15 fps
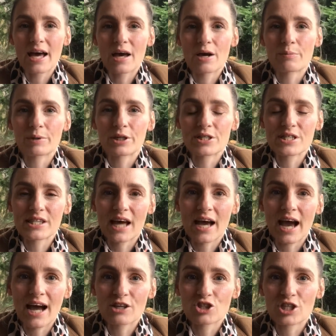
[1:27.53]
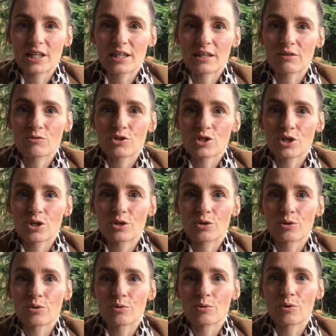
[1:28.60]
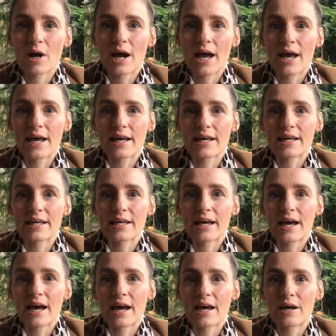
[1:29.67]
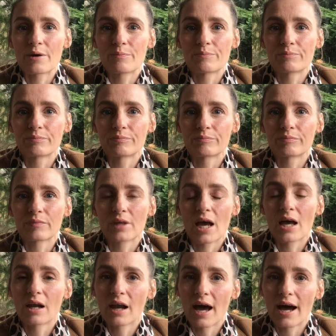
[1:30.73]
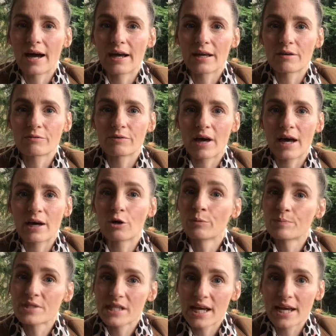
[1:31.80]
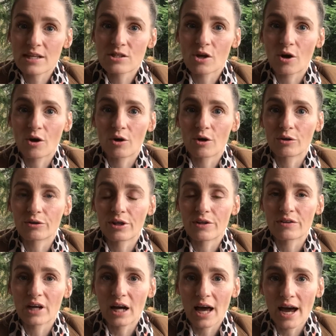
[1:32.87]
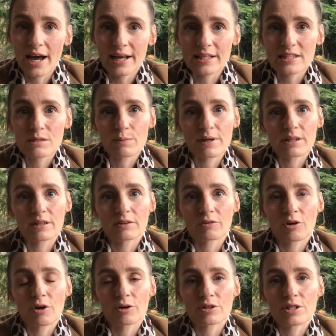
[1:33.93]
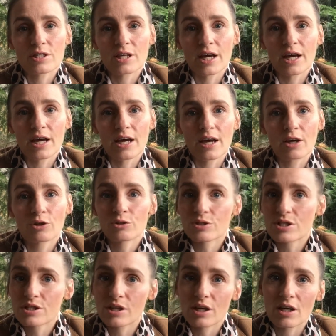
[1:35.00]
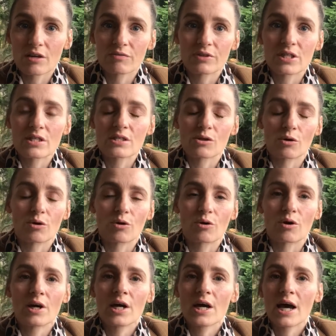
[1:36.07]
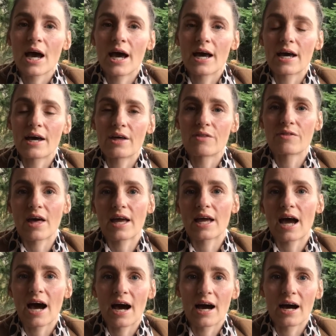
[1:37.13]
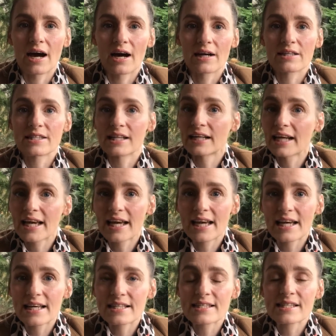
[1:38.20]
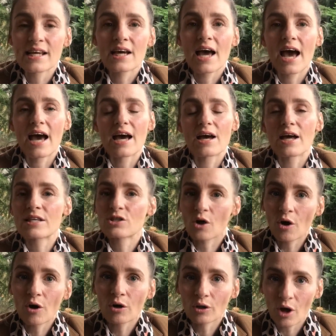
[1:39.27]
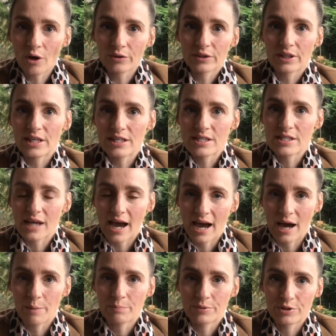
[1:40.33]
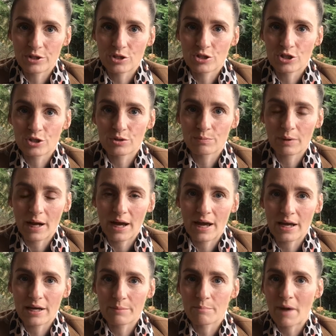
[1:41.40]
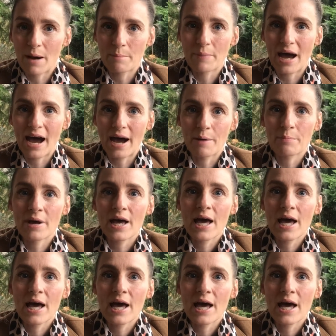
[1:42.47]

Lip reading: because that actually gives you a live update on the lines, whether they've got good service or they are delays. It's all on this app, the tube map app,